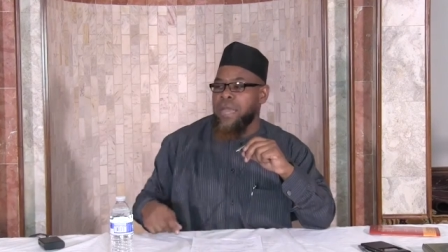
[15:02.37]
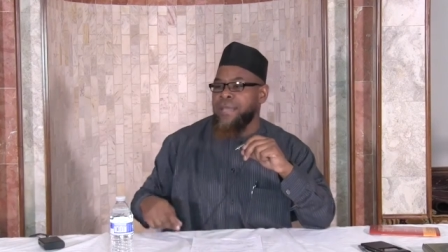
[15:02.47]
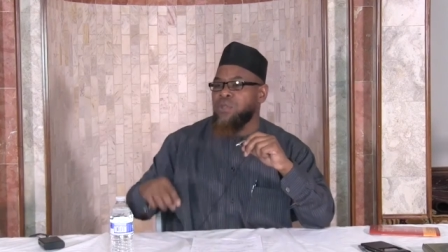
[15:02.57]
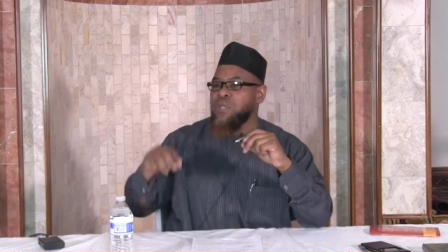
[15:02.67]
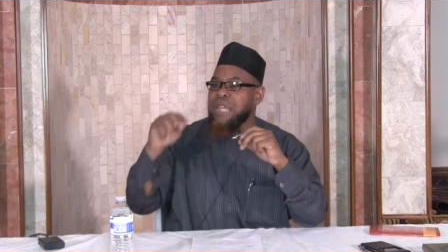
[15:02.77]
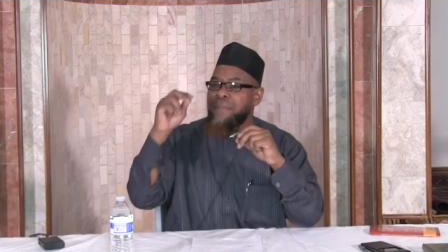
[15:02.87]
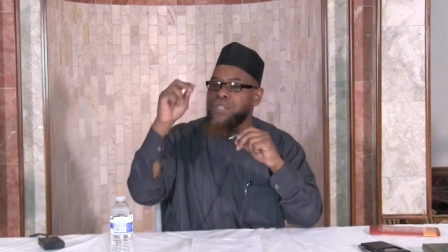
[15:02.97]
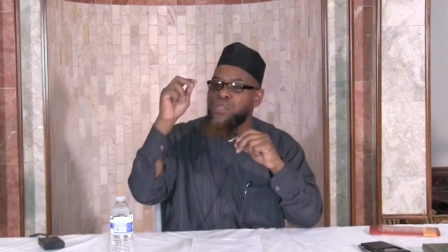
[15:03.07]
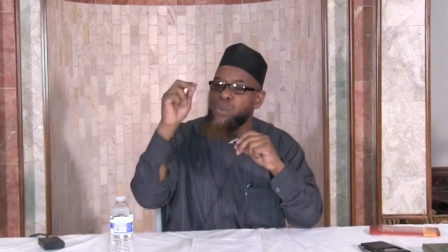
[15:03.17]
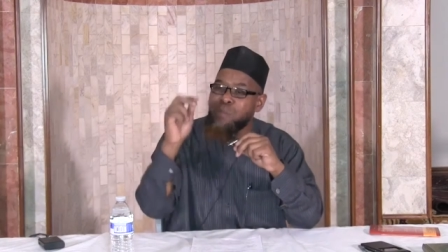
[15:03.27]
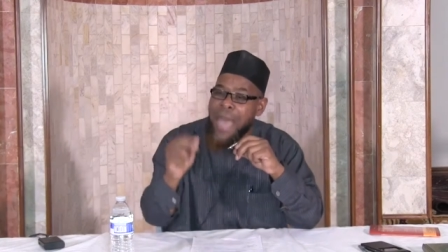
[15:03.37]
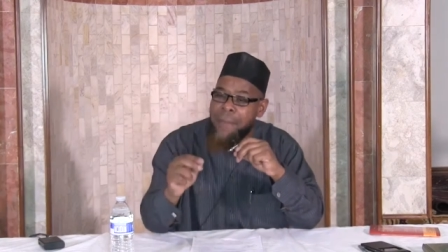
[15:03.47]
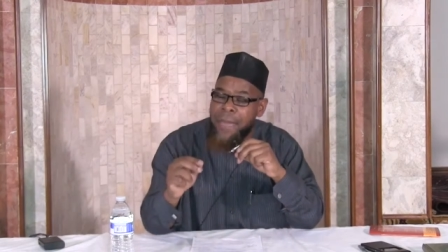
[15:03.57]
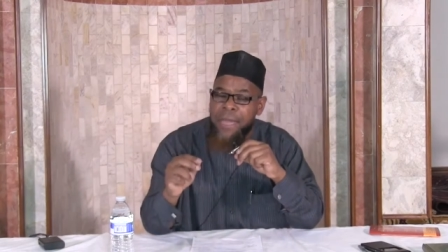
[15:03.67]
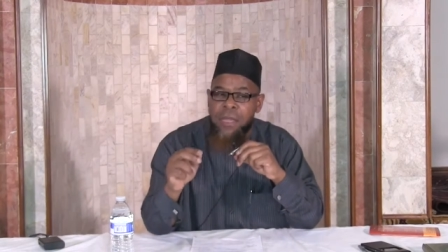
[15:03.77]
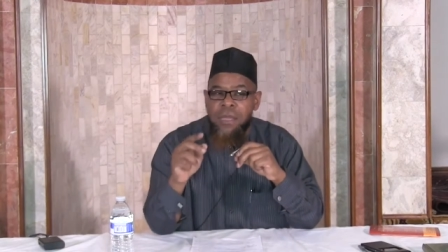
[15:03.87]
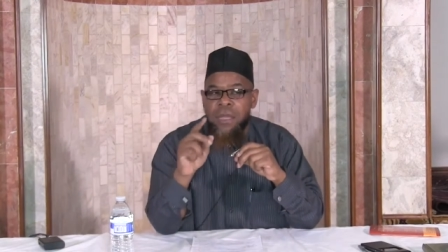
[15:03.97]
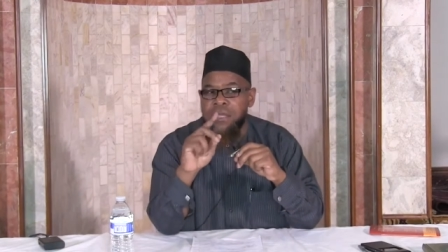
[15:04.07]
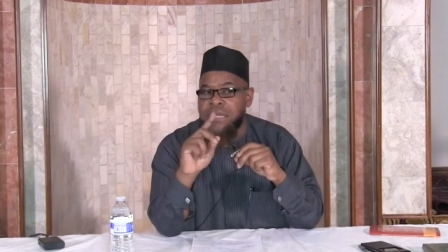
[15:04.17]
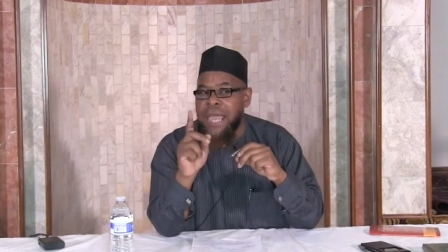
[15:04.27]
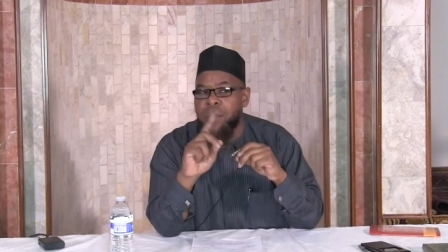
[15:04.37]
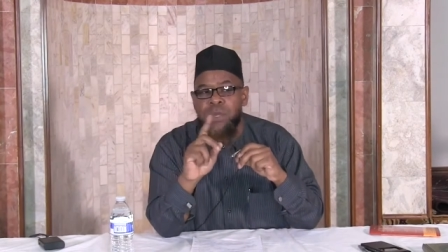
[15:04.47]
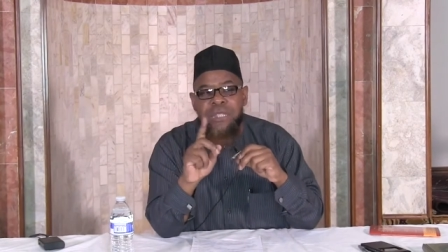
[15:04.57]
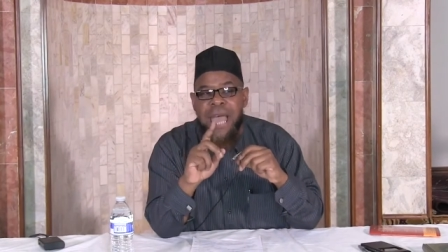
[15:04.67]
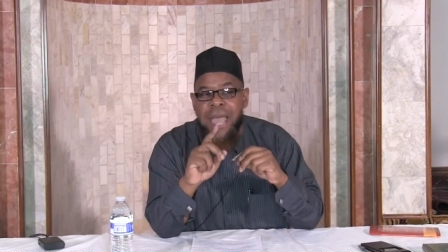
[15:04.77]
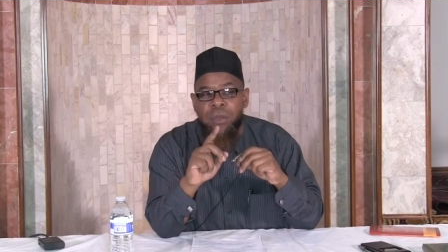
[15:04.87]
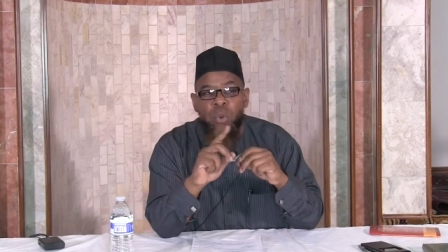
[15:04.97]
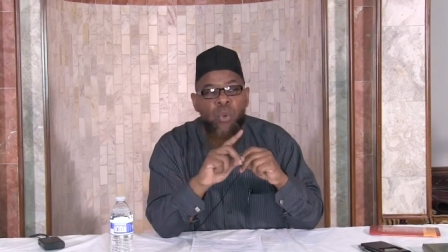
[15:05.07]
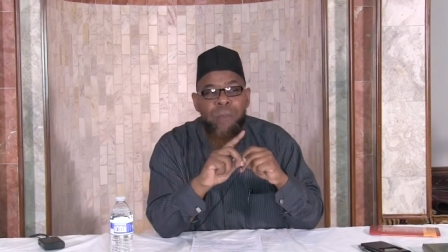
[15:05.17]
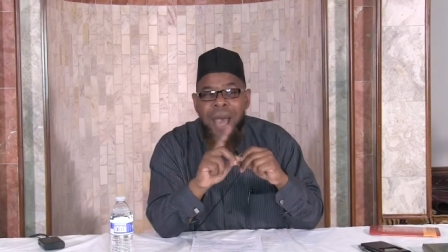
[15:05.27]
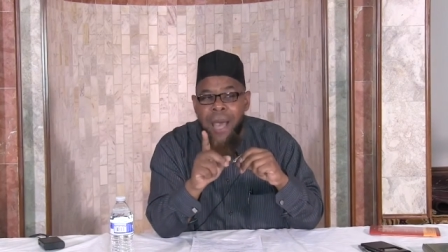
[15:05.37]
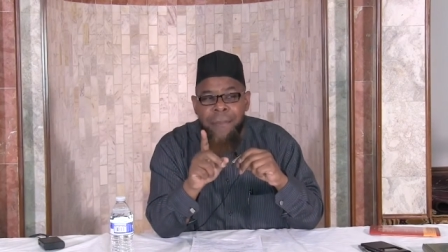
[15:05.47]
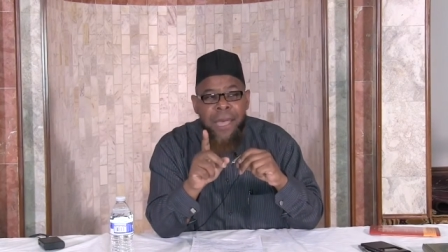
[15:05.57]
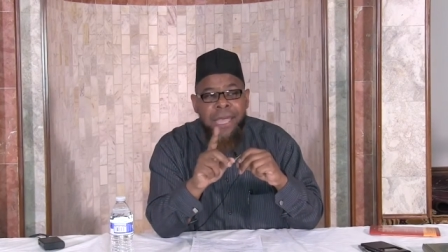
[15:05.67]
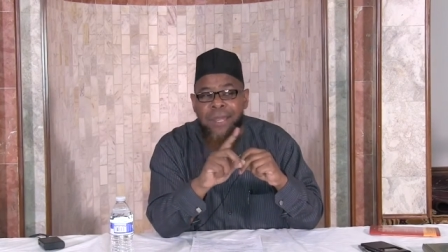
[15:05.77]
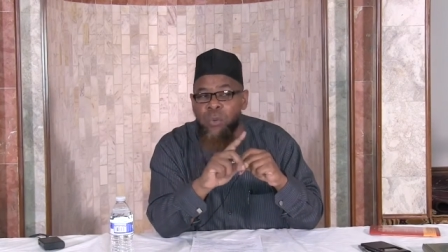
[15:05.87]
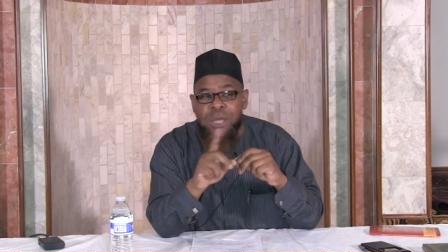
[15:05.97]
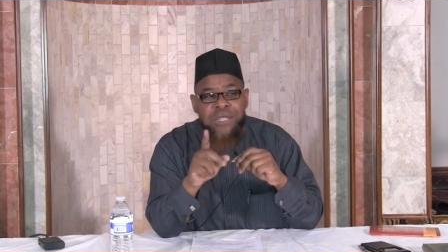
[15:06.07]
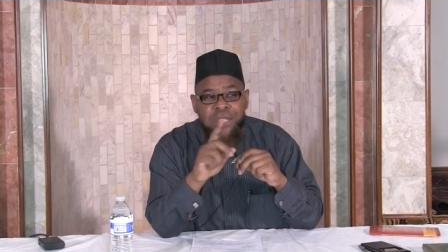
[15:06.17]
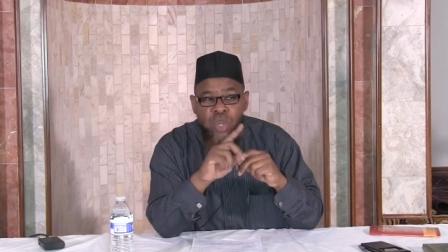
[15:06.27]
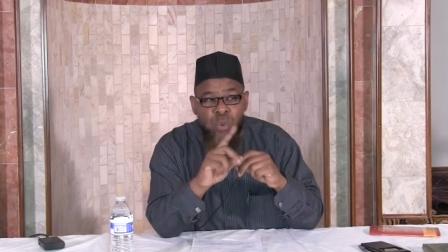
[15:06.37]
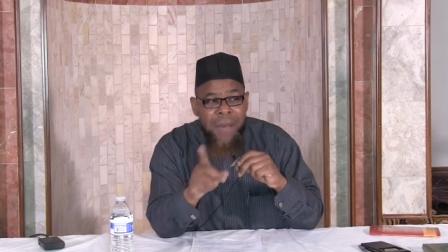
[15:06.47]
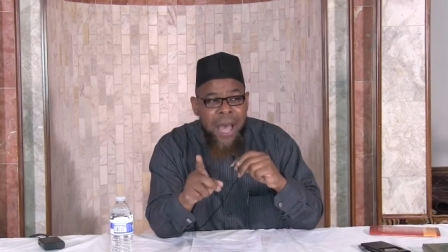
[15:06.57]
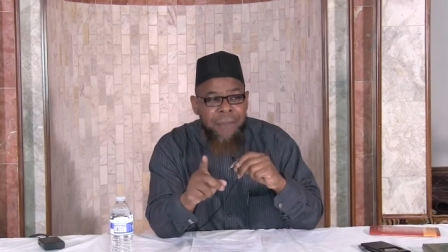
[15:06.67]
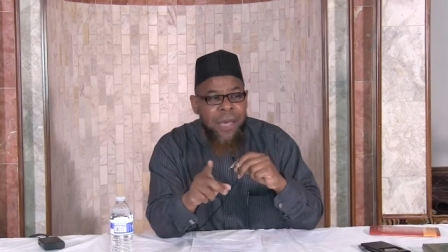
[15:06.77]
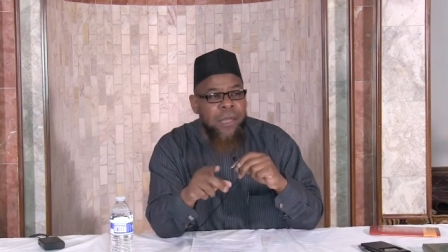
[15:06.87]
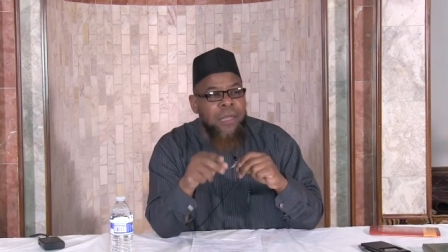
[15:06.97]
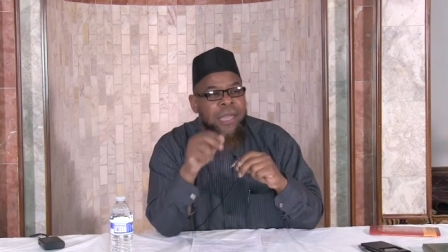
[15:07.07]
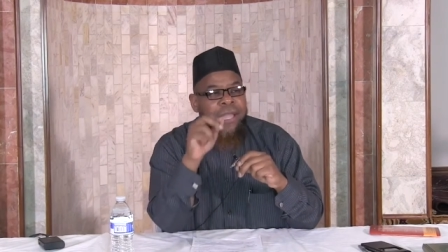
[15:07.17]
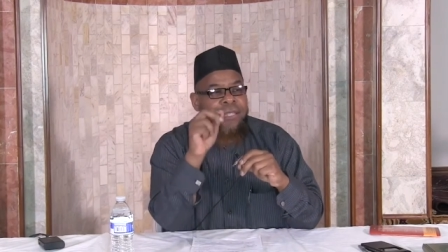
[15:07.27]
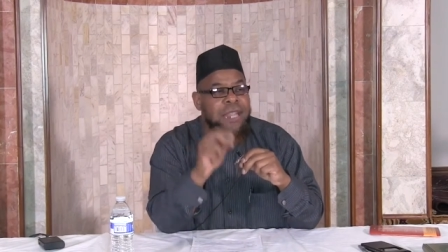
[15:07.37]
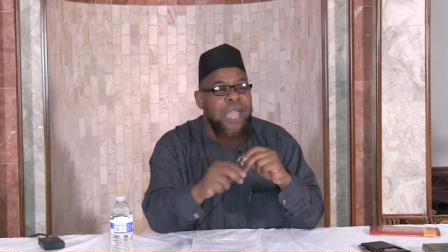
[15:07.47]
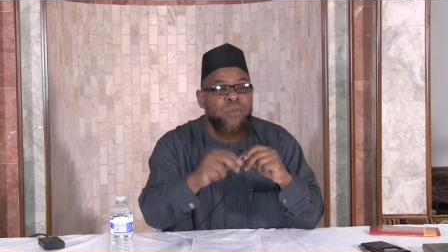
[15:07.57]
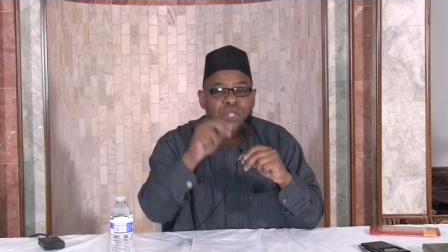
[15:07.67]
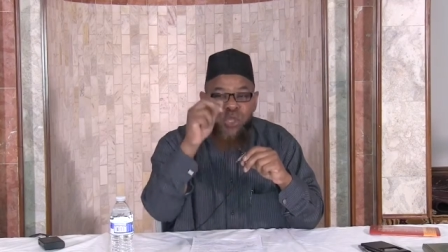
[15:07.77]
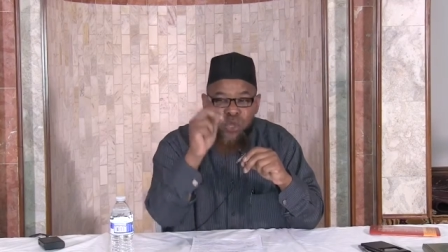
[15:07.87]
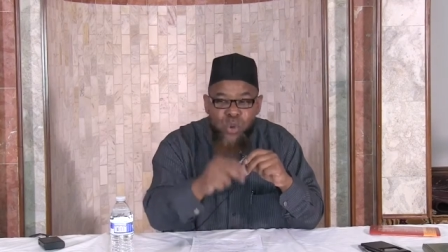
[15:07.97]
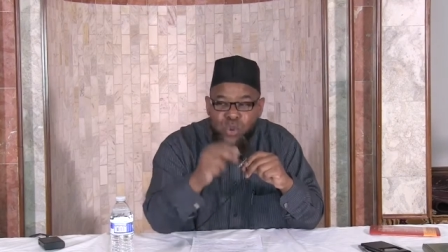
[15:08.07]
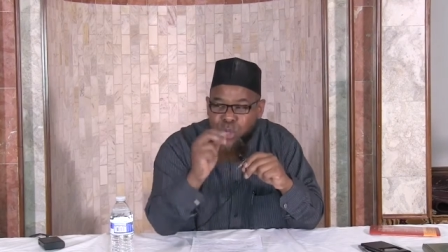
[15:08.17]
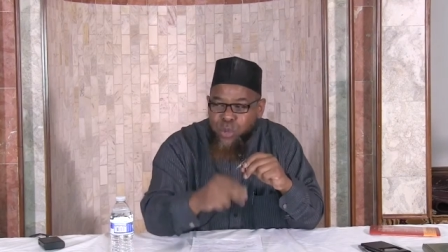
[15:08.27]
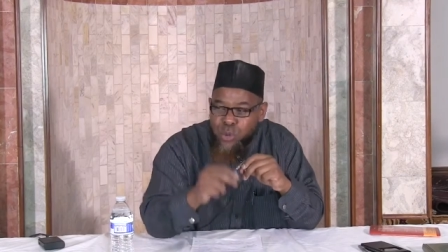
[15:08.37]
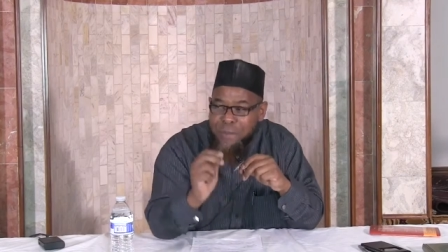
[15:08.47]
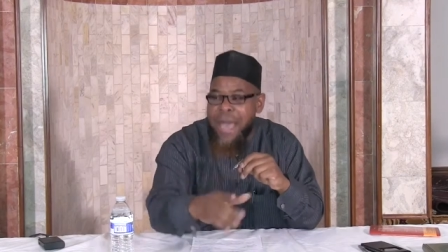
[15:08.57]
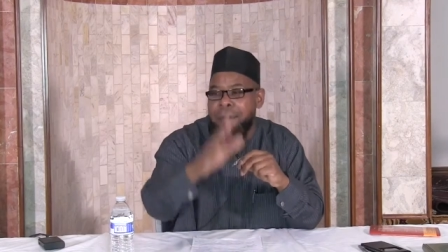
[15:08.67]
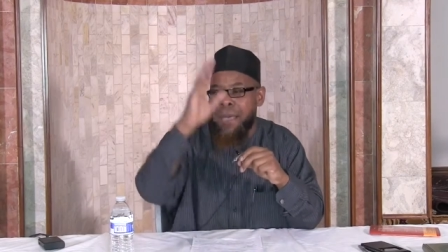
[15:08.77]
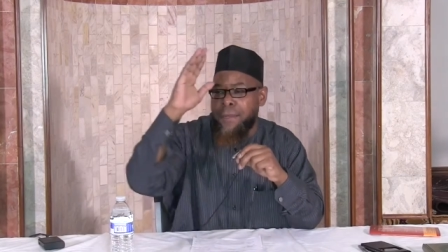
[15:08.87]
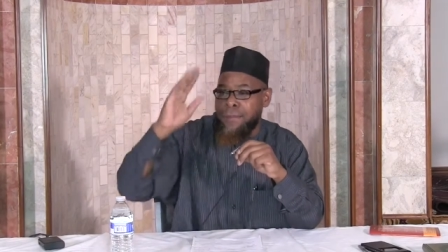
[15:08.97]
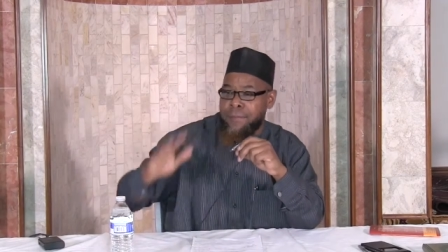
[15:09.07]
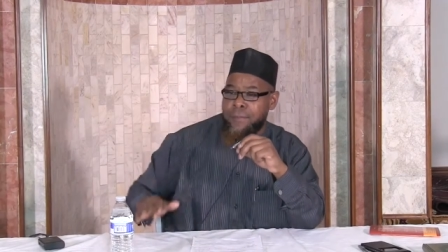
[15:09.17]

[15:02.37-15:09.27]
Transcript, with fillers: Okay, so his name is Thumama. His name was not Obama and it wasn't your mama. His name was Thu Thumama